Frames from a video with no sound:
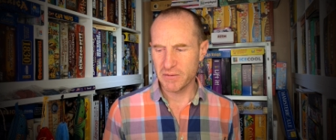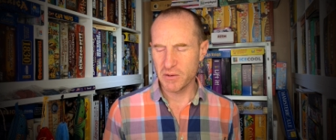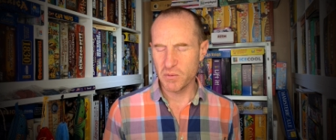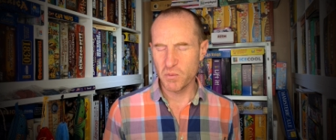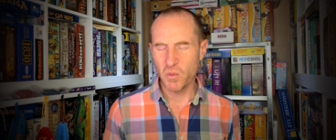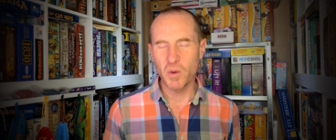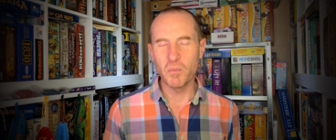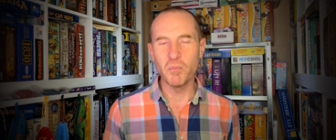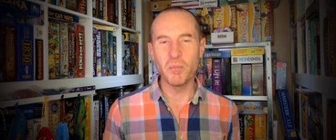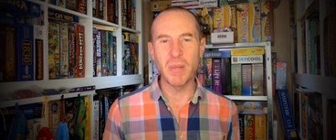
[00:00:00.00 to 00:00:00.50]
you
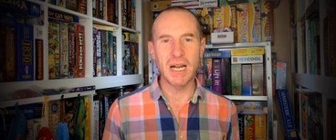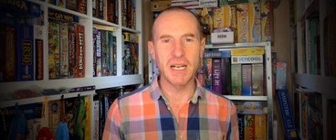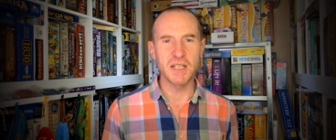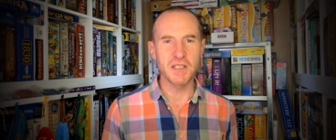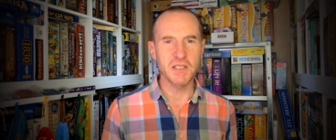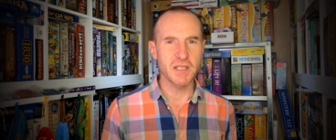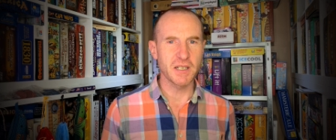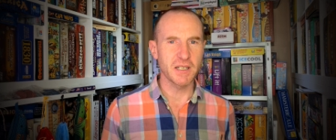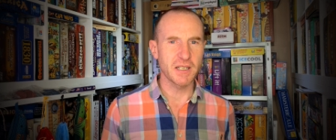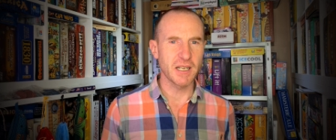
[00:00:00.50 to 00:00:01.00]
want
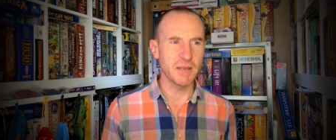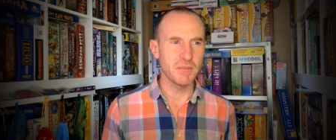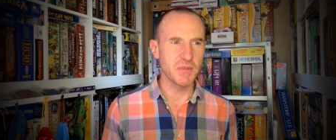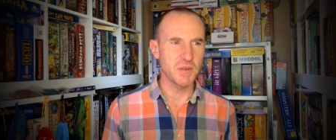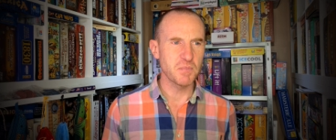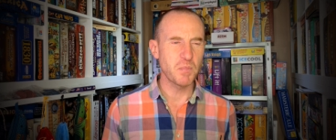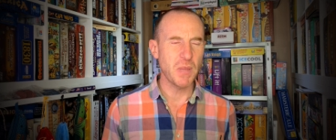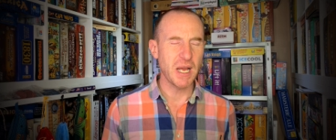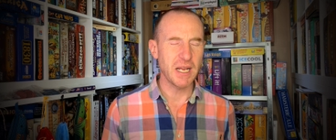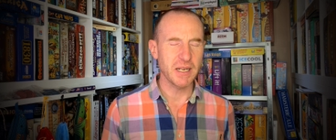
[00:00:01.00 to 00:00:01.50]
balance in a game,
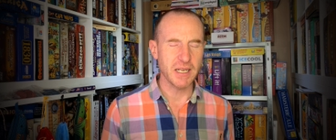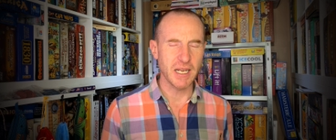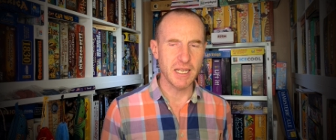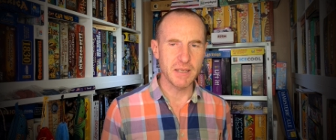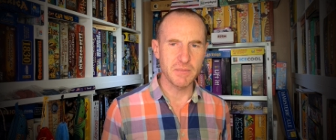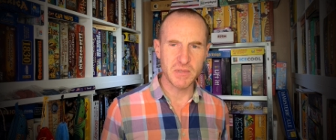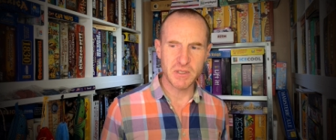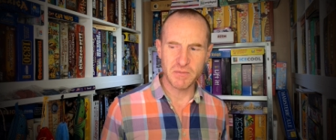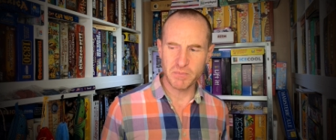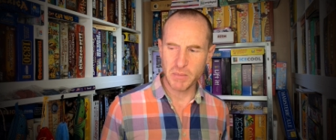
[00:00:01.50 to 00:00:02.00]
there's better
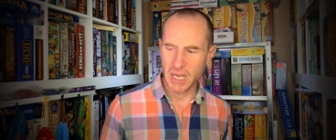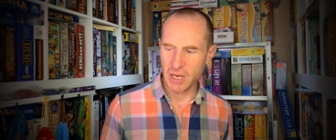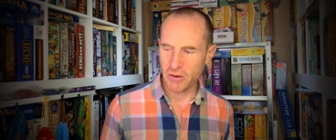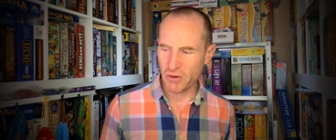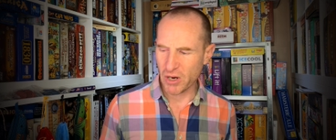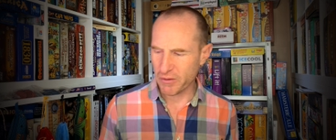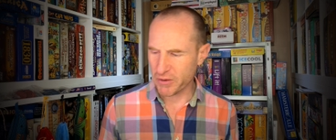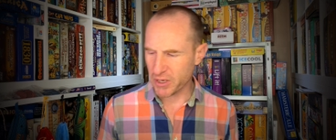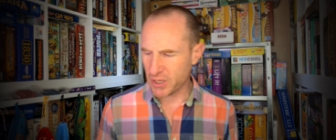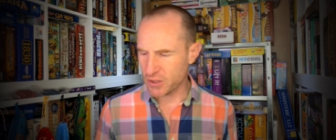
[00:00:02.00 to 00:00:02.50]
games, better
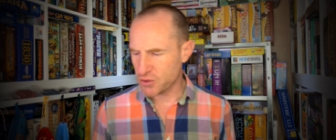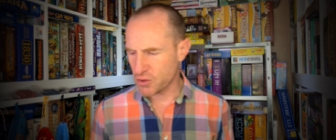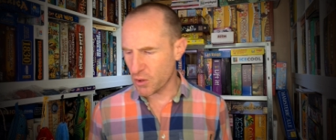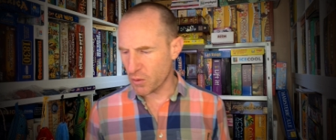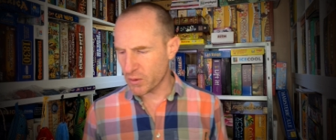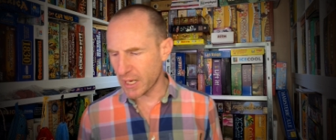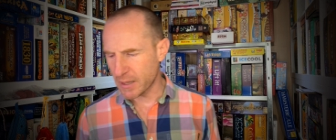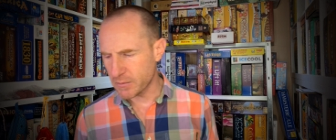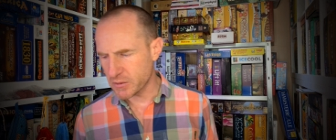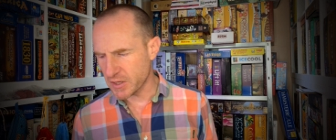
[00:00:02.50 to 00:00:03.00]
area control
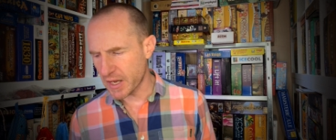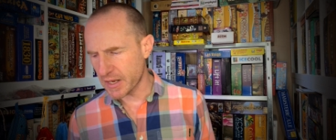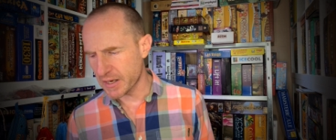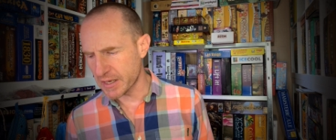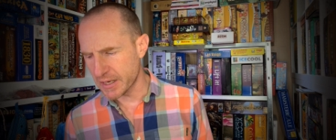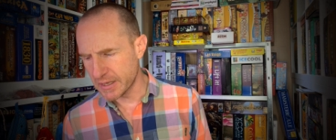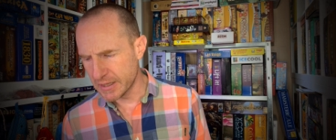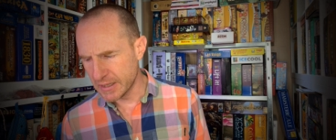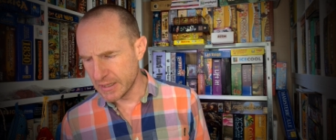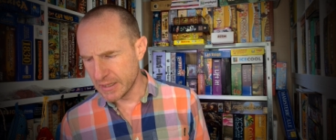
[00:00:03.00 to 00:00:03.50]
games out
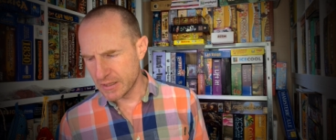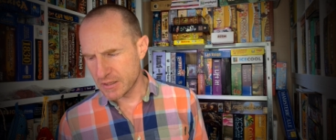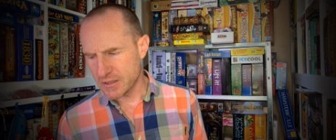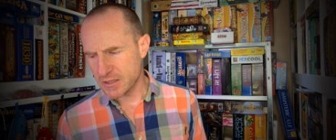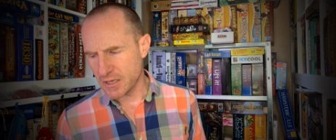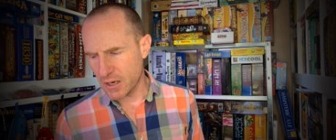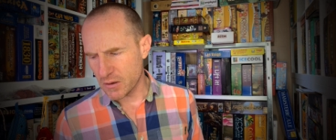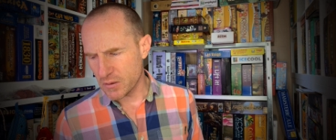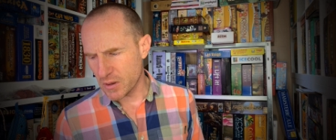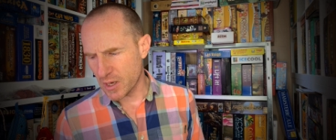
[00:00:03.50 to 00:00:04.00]
there.
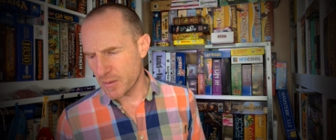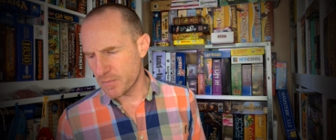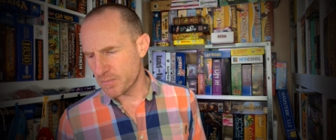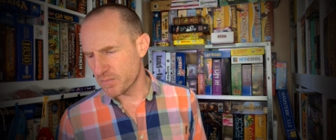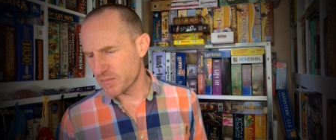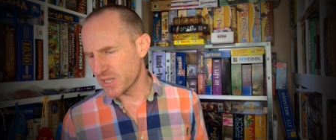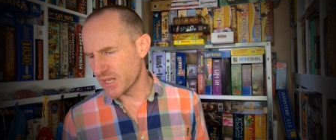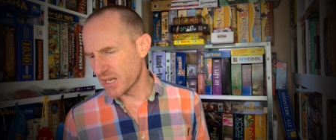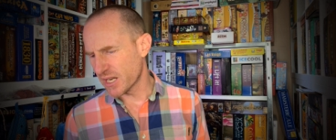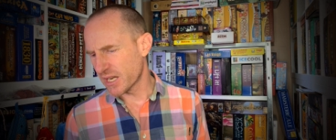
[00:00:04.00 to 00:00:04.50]
So
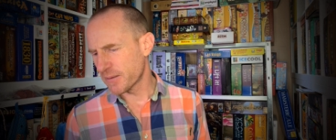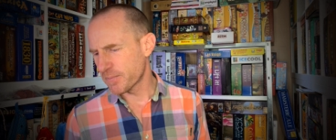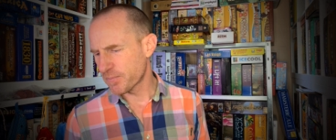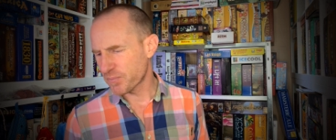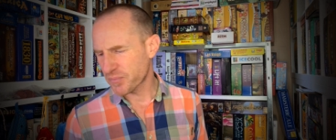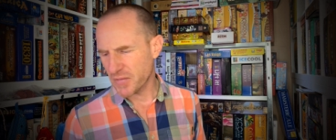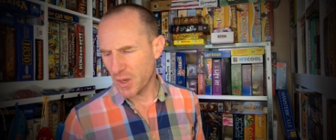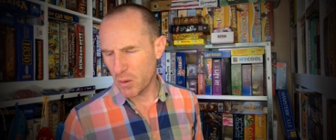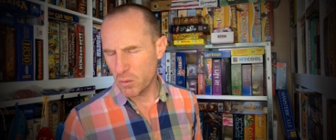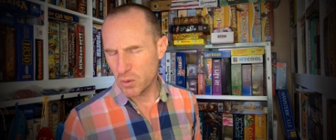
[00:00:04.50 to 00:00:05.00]
yeah,
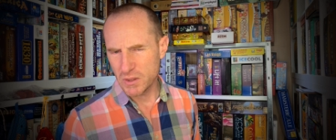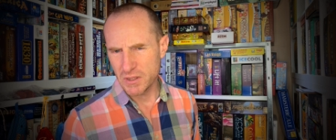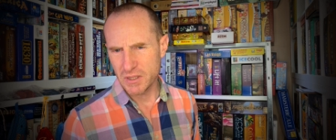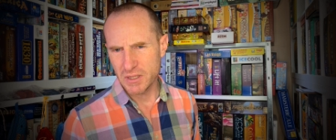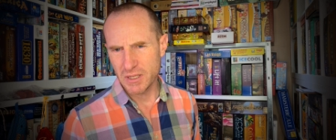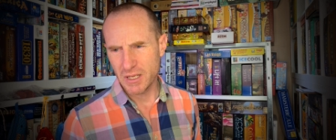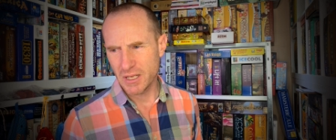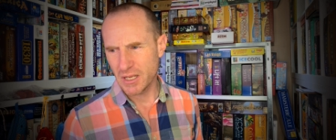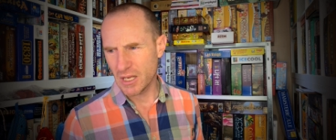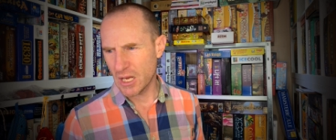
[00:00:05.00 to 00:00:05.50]

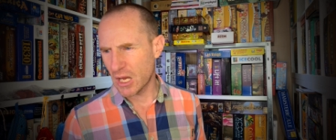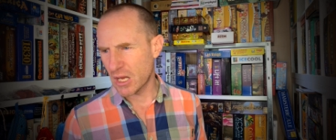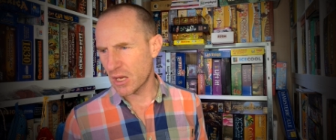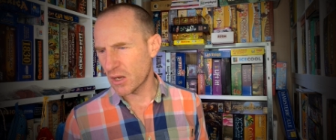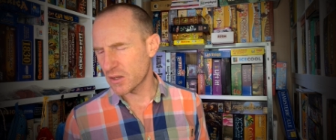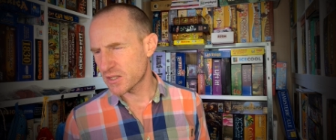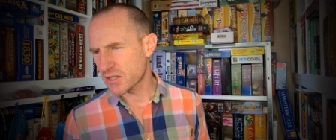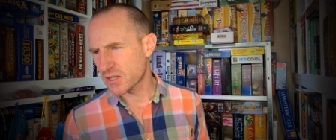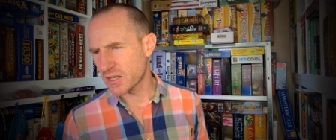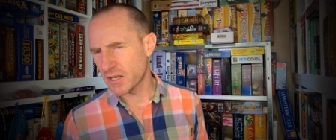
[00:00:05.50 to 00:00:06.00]

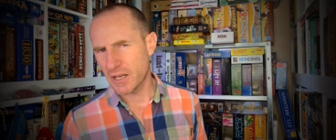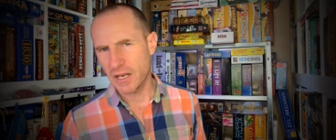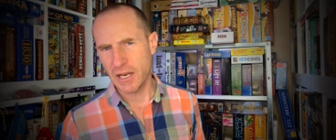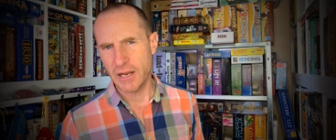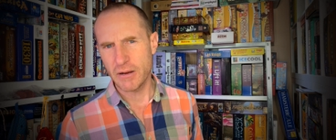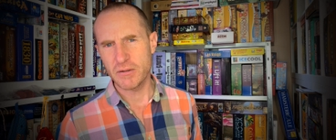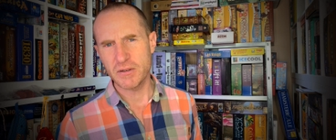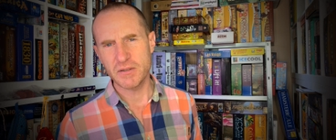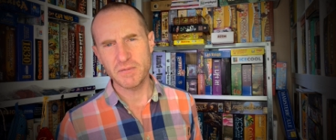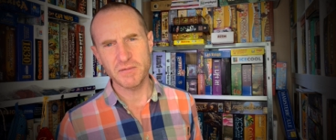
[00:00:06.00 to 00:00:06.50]
I'd steer clear
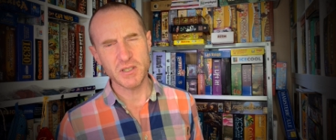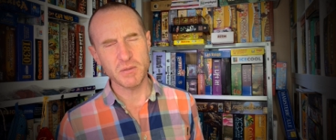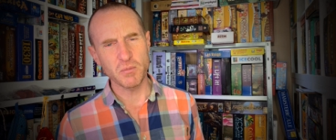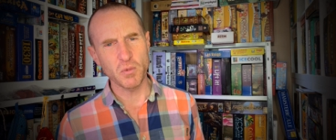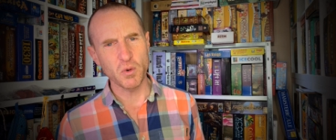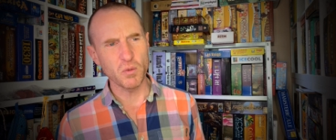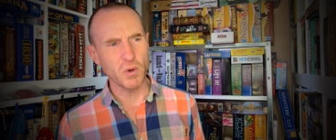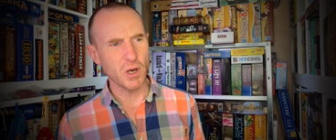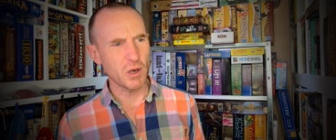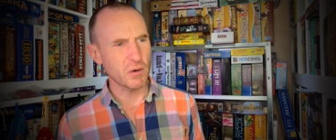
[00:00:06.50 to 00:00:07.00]
of
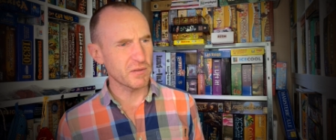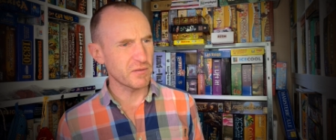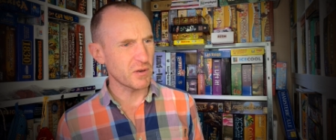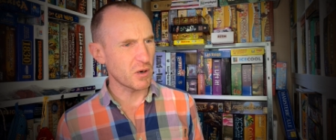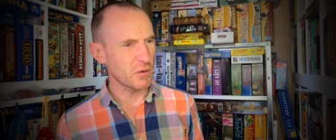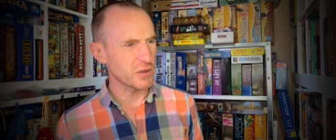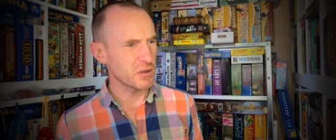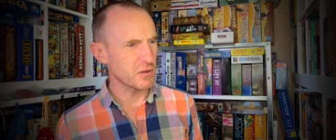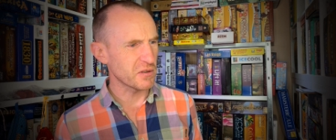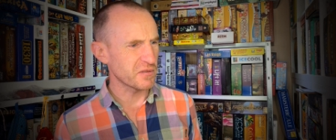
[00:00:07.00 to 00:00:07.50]
Small World if I
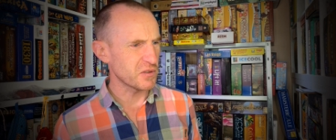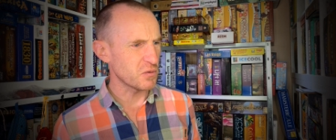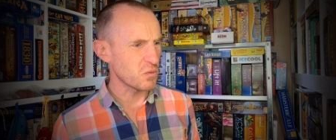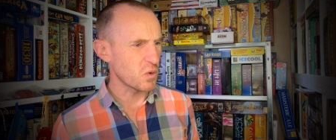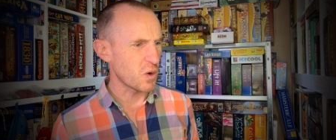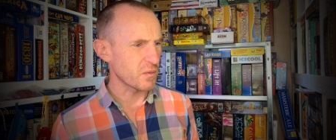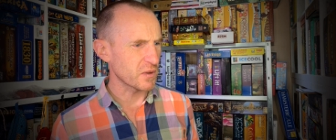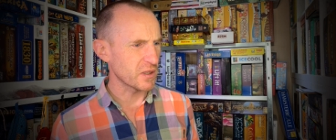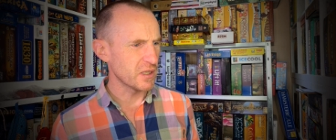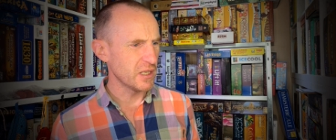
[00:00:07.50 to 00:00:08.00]
were you.
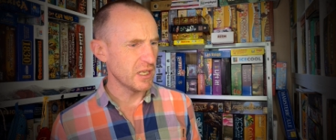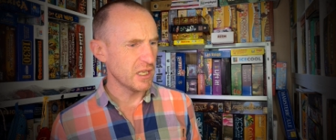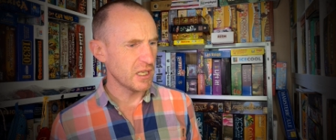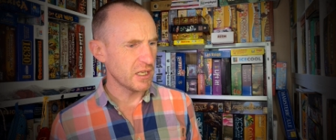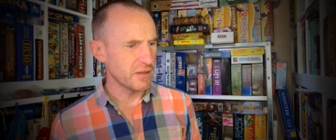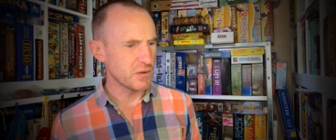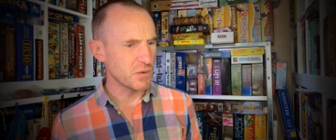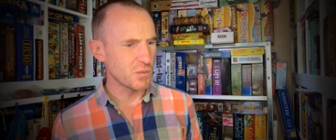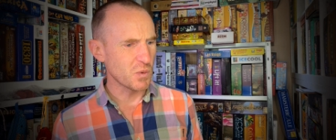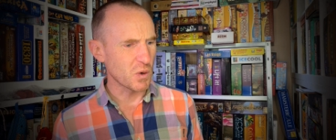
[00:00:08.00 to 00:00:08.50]

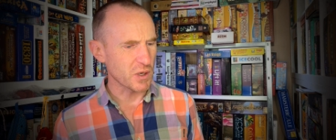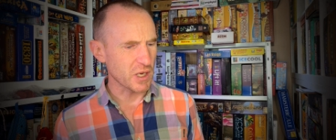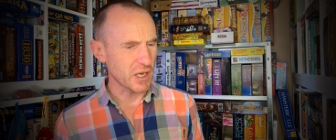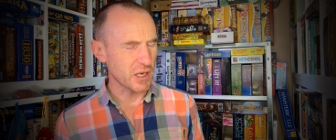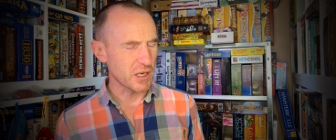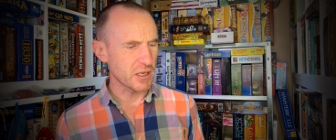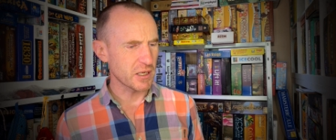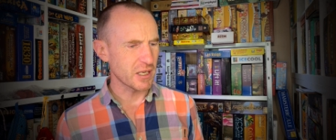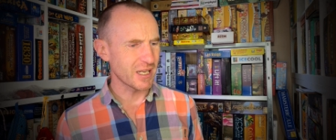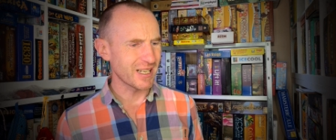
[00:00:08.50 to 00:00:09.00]
If you want
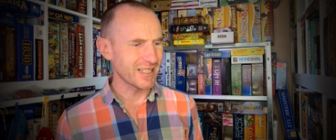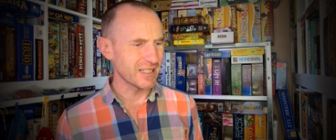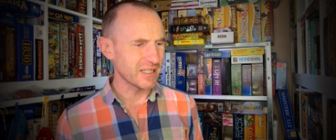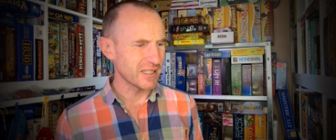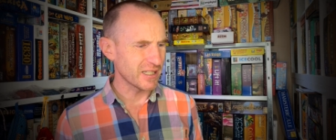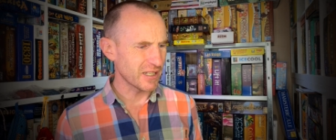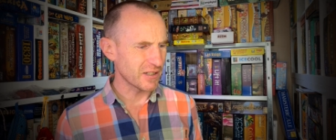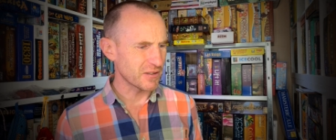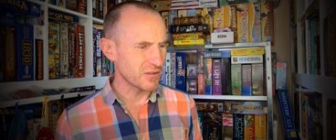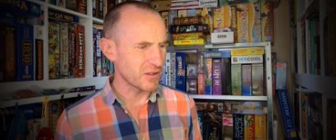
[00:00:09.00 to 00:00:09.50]
a
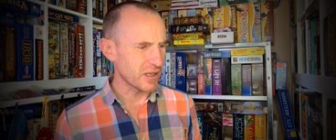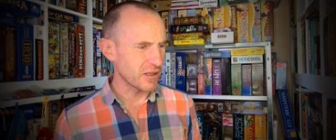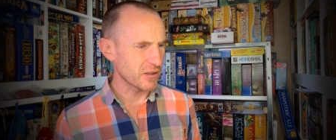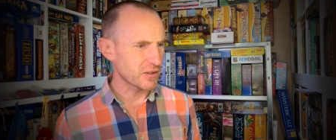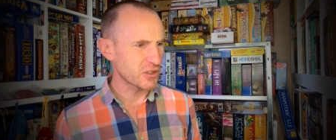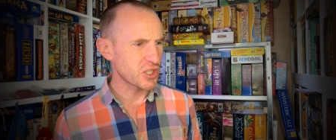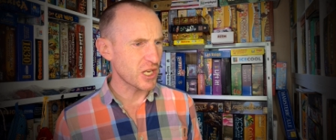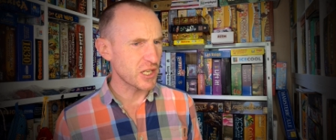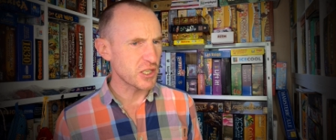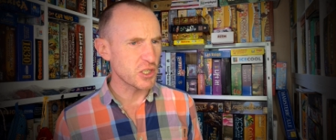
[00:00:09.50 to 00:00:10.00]

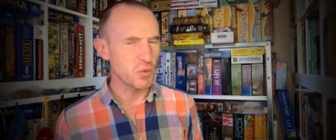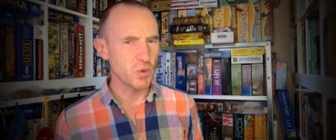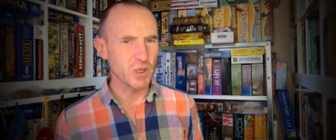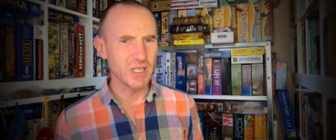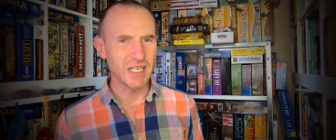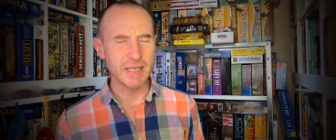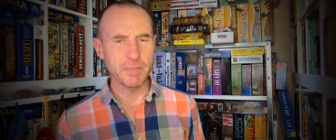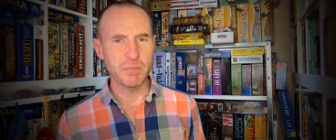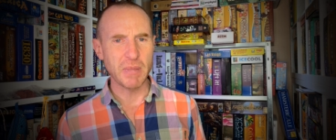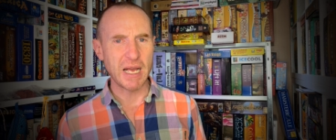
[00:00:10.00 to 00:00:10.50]

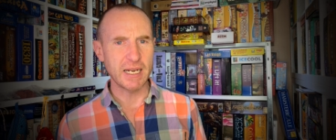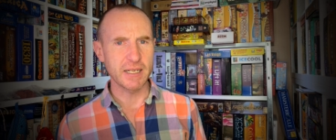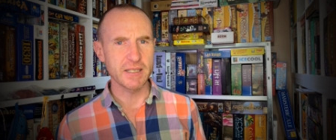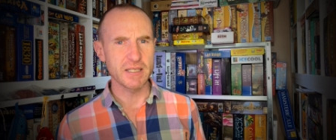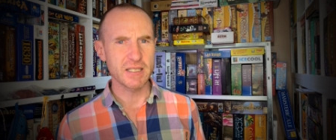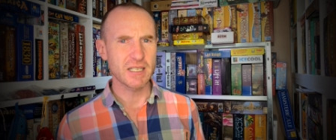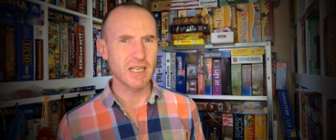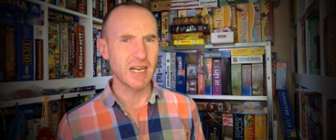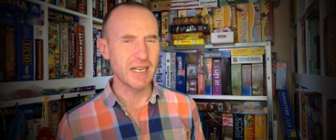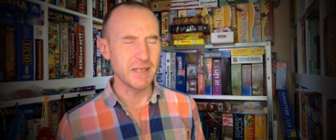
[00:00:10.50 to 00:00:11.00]
genuinely
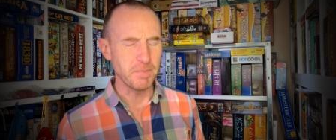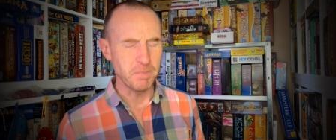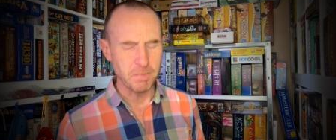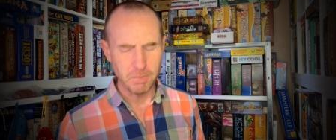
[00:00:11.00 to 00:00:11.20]
balanced game.